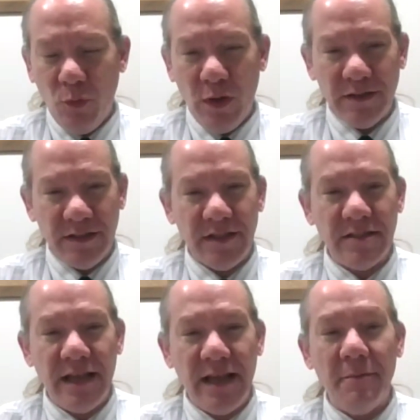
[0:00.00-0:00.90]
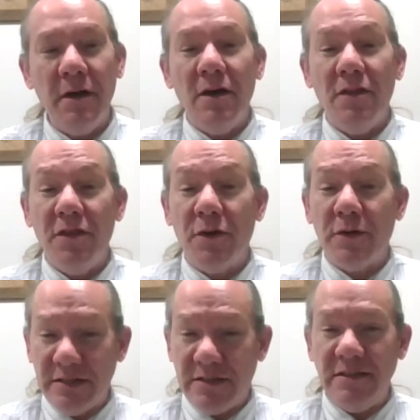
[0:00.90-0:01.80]
wellness exam, there
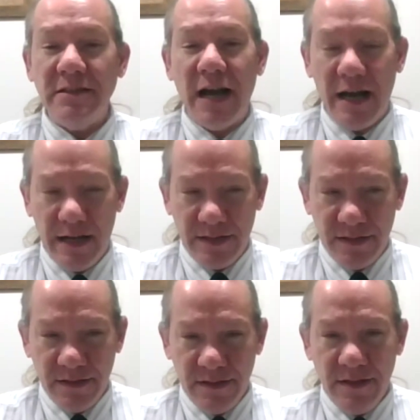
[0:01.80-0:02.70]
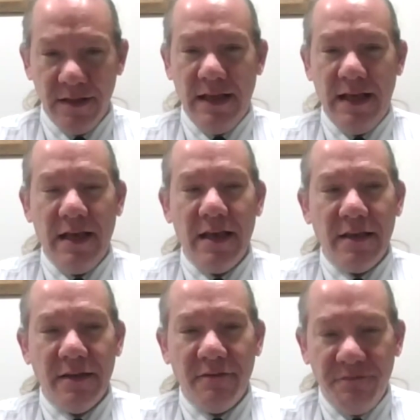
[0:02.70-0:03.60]
is not
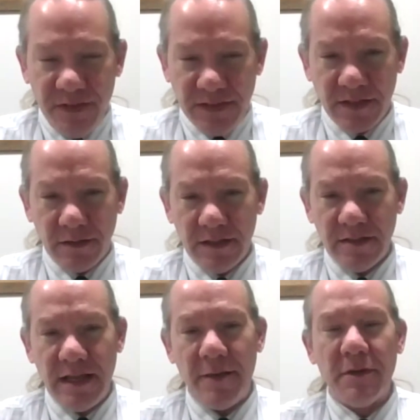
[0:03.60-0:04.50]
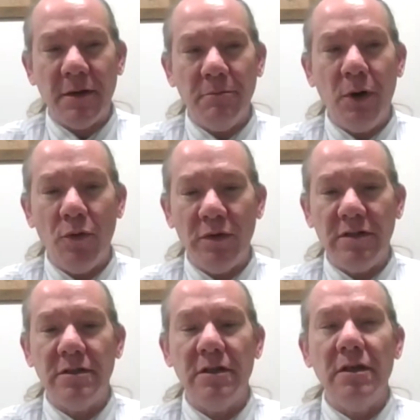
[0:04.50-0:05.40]
a physical exam
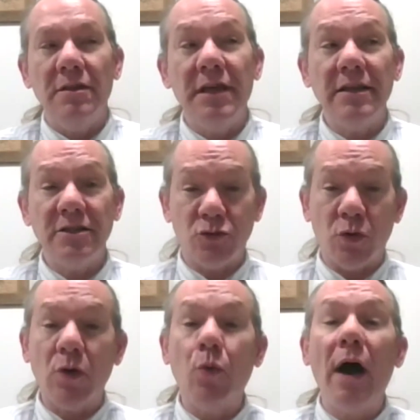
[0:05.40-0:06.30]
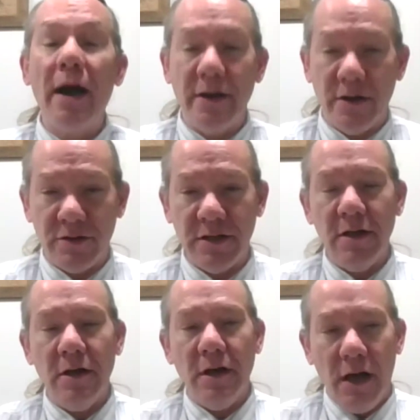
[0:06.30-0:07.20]
component that is required
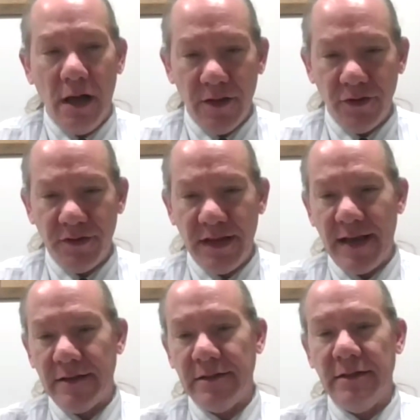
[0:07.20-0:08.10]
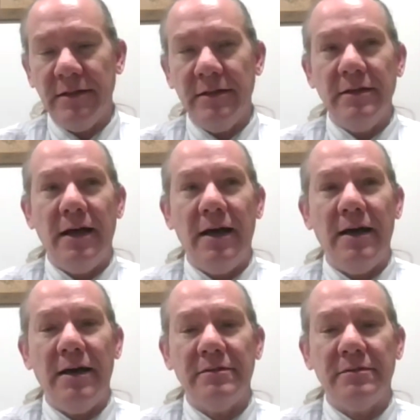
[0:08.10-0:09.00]
other than
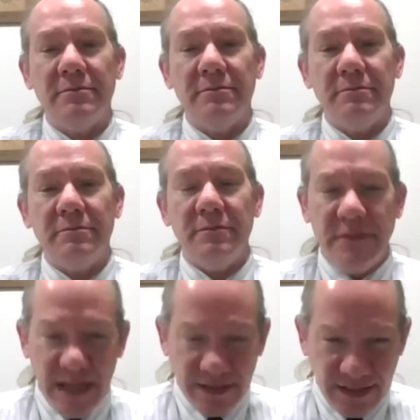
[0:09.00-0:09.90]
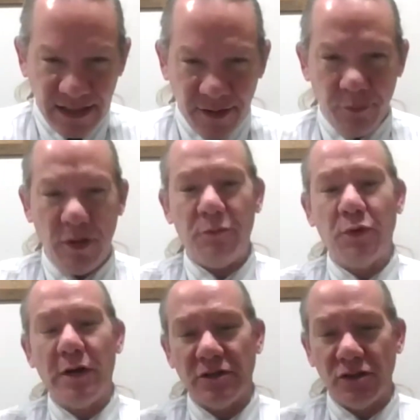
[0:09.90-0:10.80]
uh, testing the blood
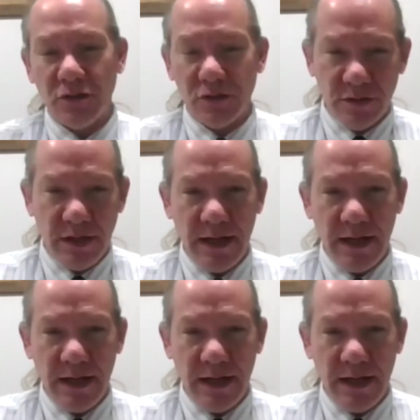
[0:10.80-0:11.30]
pressure,